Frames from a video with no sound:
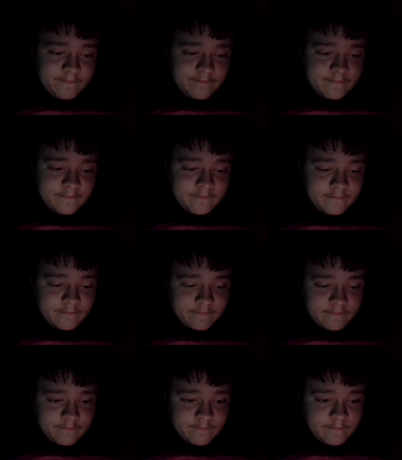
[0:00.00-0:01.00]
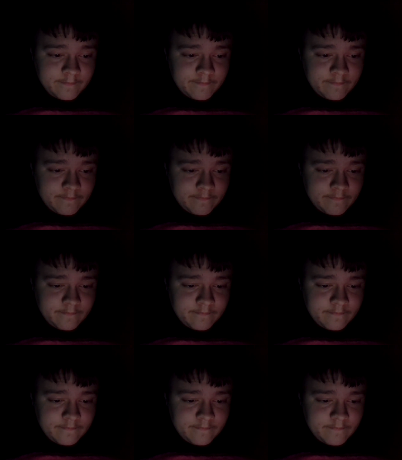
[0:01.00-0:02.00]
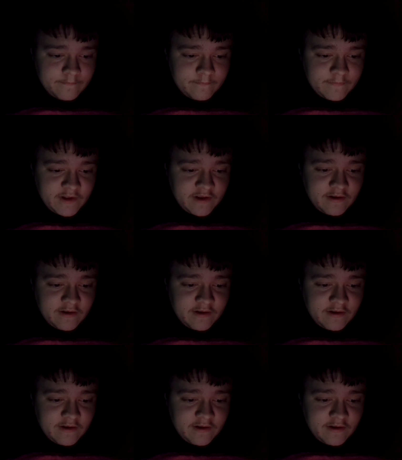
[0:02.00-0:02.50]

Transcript: (silence)